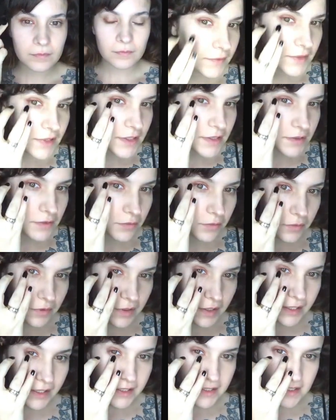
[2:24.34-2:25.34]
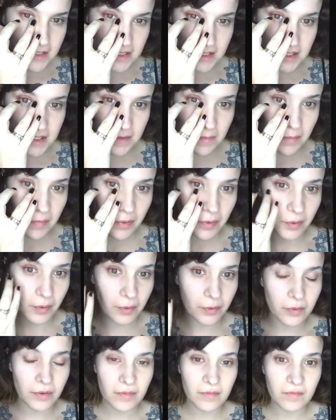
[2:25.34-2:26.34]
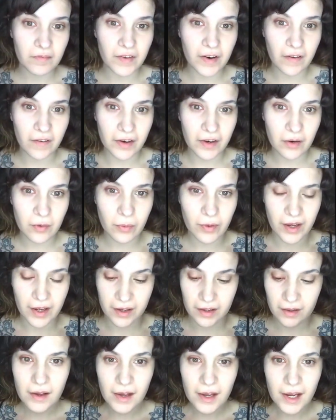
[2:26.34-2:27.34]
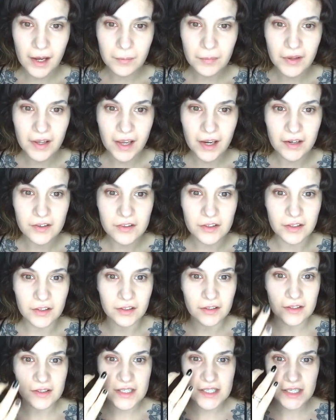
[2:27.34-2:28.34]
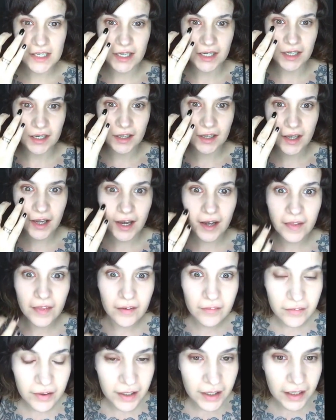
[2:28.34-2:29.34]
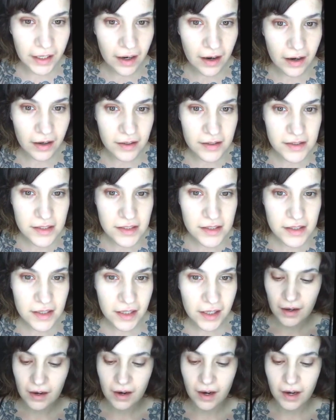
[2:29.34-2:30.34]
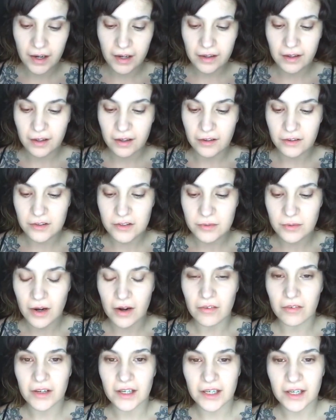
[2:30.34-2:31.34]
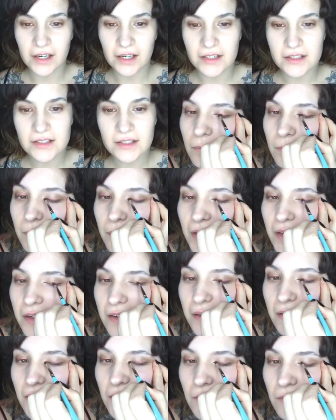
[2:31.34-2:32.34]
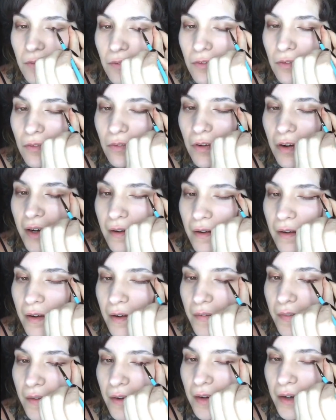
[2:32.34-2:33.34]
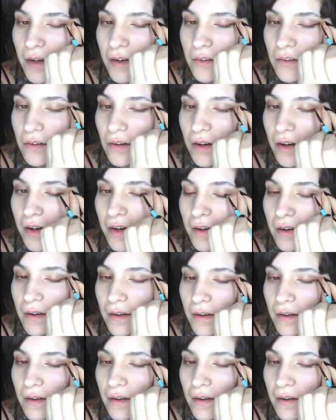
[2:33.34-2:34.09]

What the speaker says: It's a really simple and very quick application. You can see how that really enhances the eye colour as well really nicely. Blending this right at the lash line.